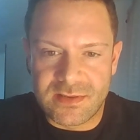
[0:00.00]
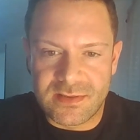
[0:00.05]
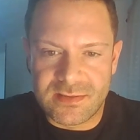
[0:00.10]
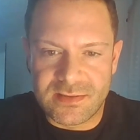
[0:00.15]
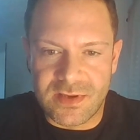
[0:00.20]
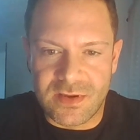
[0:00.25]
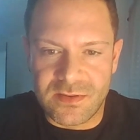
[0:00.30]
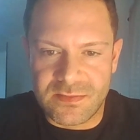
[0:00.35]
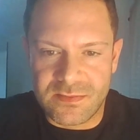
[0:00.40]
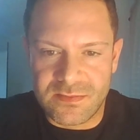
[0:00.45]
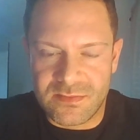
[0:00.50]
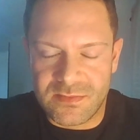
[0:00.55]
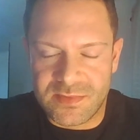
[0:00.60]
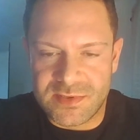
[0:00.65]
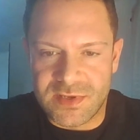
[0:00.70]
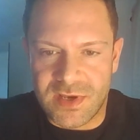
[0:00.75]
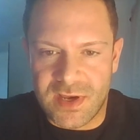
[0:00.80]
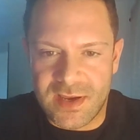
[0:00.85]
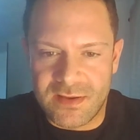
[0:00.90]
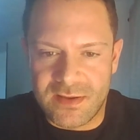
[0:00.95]
So
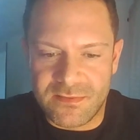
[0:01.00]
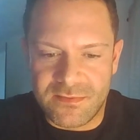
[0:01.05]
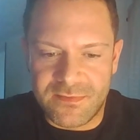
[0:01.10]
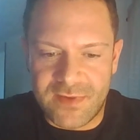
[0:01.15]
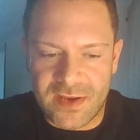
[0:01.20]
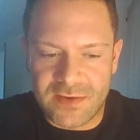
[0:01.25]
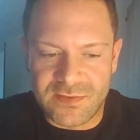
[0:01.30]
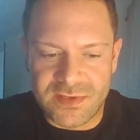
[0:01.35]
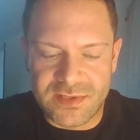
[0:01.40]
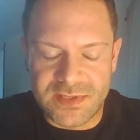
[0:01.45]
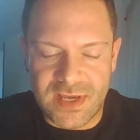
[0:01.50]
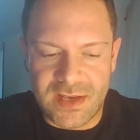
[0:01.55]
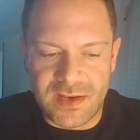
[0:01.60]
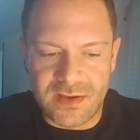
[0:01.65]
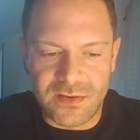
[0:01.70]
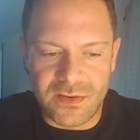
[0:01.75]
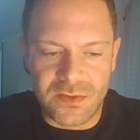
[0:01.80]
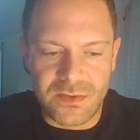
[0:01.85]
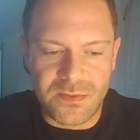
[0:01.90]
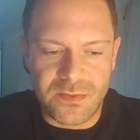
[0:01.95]
site factory
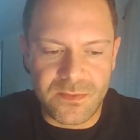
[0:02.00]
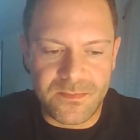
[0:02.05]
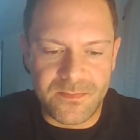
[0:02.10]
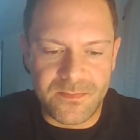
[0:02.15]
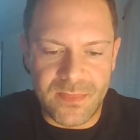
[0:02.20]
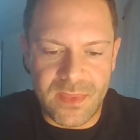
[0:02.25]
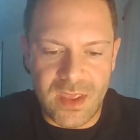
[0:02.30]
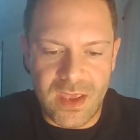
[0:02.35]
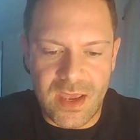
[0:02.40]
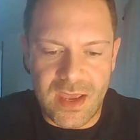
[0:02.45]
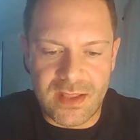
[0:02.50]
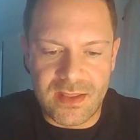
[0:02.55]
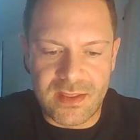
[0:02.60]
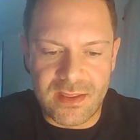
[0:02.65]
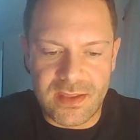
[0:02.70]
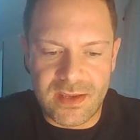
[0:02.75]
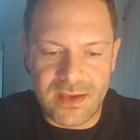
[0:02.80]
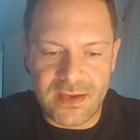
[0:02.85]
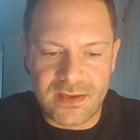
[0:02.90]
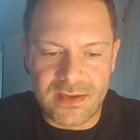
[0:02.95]
technical
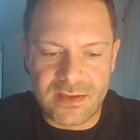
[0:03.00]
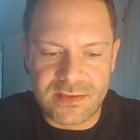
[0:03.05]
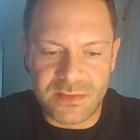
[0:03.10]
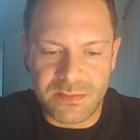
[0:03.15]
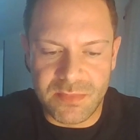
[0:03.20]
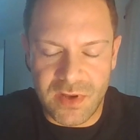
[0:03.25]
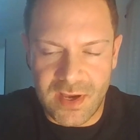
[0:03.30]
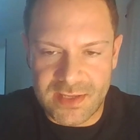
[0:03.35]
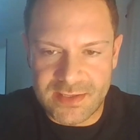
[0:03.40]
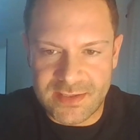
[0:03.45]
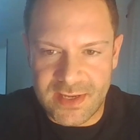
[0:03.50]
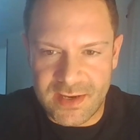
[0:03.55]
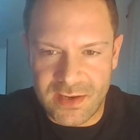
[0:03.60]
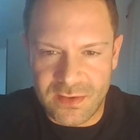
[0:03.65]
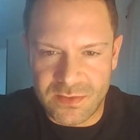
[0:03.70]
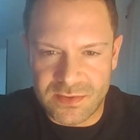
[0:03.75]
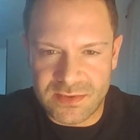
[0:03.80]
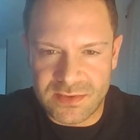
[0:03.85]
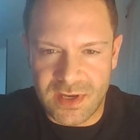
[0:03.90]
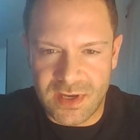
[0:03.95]
and the supplier
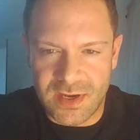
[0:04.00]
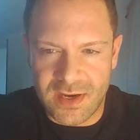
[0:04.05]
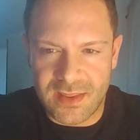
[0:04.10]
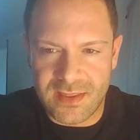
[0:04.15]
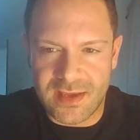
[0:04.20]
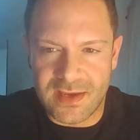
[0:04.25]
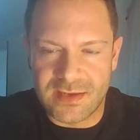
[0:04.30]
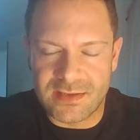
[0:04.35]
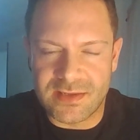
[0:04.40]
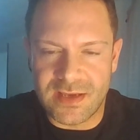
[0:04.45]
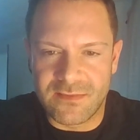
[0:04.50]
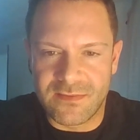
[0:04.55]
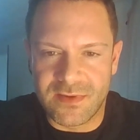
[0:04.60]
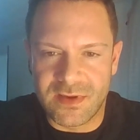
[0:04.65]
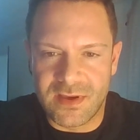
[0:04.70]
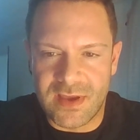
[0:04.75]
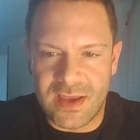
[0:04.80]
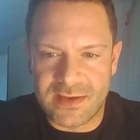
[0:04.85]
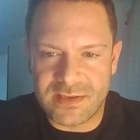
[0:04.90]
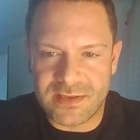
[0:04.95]
technical side of things. I have
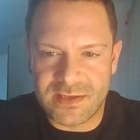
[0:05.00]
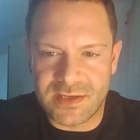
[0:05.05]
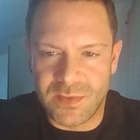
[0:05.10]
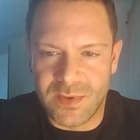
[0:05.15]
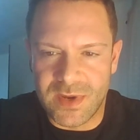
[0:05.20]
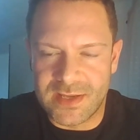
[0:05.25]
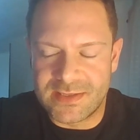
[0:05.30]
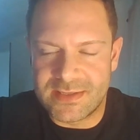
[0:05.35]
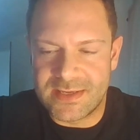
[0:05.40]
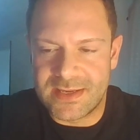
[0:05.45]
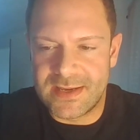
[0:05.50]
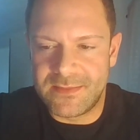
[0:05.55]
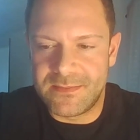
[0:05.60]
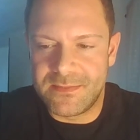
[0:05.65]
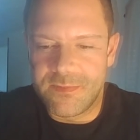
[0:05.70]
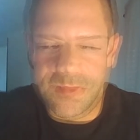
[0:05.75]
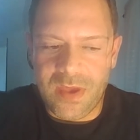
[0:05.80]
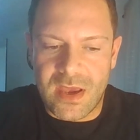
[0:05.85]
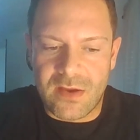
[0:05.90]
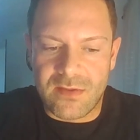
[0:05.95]
a SQA
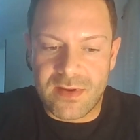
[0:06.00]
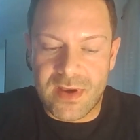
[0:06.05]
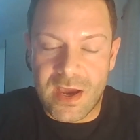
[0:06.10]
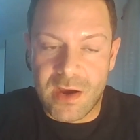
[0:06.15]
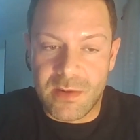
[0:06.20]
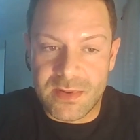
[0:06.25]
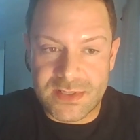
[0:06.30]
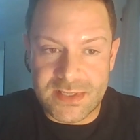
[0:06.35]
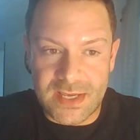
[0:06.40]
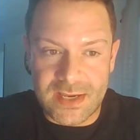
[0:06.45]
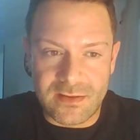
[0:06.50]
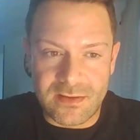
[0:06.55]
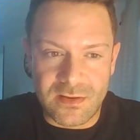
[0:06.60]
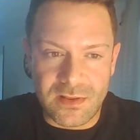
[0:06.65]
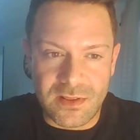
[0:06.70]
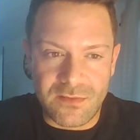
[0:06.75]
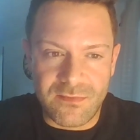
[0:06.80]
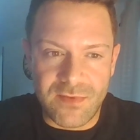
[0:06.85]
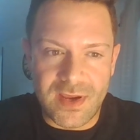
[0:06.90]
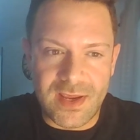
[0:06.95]
team, and now we're taking
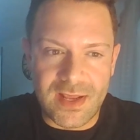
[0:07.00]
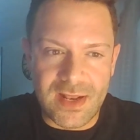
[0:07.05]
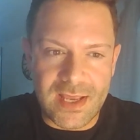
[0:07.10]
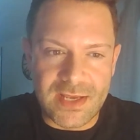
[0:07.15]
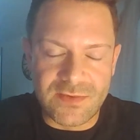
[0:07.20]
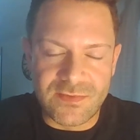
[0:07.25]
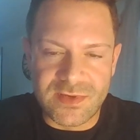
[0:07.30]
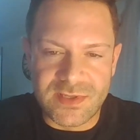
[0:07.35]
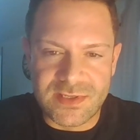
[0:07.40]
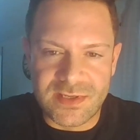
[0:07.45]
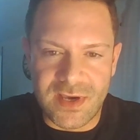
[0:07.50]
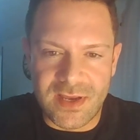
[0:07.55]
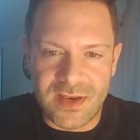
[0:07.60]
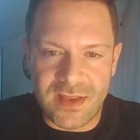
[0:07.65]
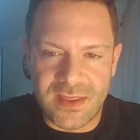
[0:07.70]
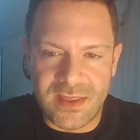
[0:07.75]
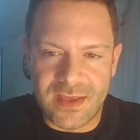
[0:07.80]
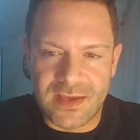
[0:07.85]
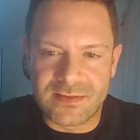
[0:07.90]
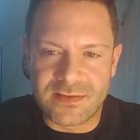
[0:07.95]
on the regulatory side
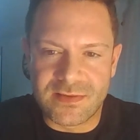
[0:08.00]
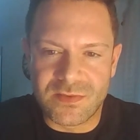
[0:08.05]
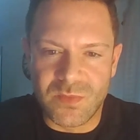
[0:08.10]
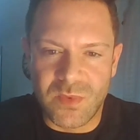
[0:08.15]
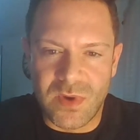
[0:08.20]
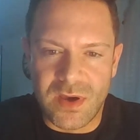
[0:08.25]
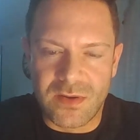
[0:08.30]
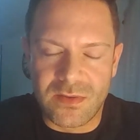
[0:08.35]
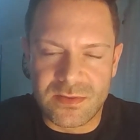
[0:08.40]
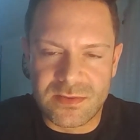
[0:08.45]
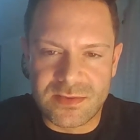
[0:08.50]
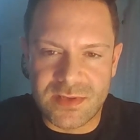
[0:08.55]
of things as well.